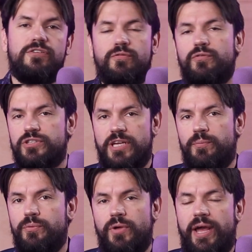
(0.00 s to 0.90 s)
So for
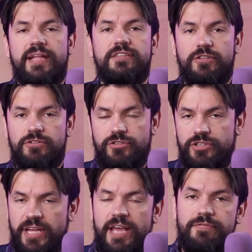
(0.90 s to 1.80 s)
example, I had the
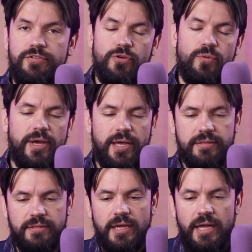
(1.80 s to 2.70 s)
today view
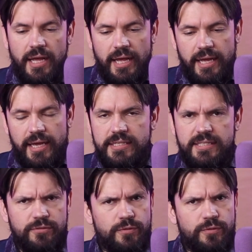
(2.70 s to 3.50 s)
and it's the